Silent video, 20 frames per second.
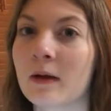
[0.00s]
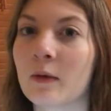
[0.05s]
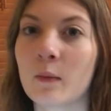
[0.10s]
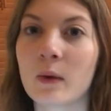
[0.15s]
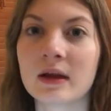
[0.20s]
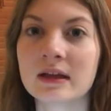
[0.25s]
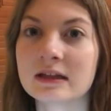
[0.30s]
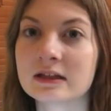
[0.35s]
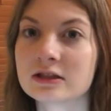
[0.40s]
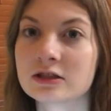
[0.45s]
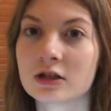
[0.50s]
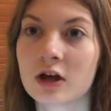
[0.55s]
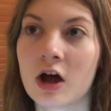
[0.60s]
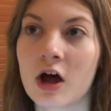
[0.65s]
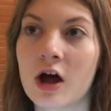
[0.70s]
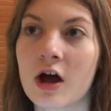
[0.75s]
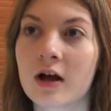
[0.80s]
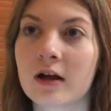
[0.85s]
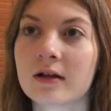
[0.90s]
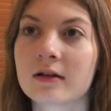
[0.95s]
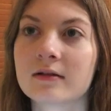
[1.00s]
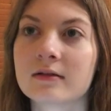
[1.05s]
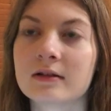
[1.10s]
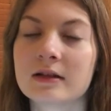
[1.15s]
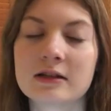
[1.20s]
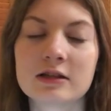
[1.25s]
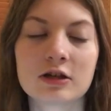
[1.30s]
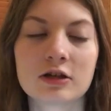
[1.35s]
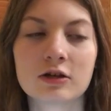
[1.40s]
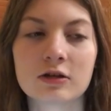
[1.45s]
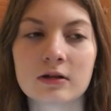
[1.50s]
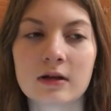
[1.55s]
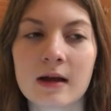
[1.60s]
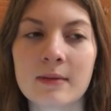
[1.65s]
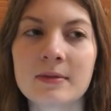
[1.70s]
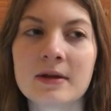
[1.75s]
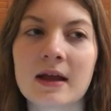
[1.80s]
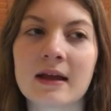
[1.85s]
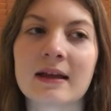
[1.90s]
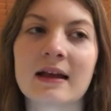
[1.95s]
my wedding song.
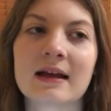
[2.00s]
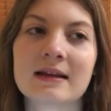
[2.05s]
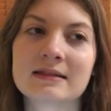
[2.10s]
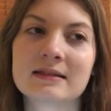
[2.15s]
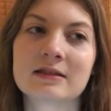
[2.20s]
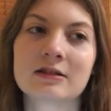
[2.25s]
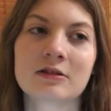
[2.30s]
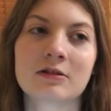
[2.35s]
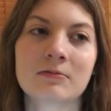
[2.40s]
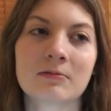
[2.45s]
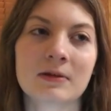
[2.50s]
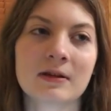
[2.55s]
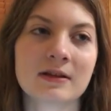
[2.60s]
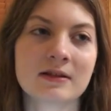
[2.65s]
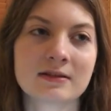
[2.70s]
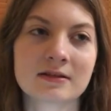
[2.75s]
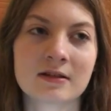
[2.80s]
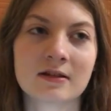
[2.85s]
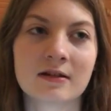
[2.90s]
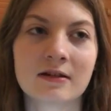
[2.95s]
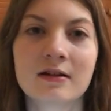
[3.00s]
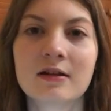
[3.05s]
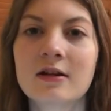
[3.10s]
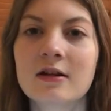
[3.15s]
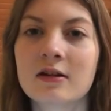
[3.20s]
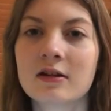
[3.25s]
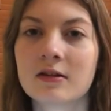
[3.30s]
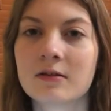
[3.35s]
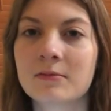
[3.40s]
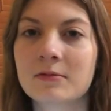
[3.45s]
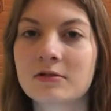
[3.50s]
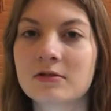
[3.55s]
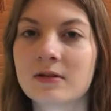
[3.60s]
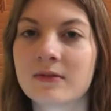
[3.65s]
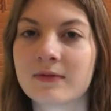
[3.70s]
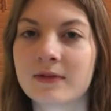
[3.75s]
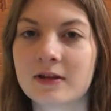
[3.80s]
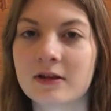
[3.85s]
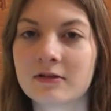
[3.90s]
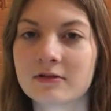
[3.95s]
I guess it's a good wedding song. The
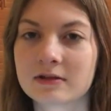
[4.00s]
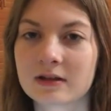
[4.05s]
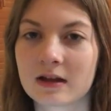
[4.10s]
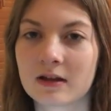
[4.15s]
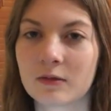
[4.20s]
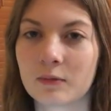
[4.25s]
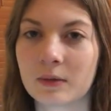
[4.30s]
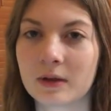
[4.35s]
music video is kind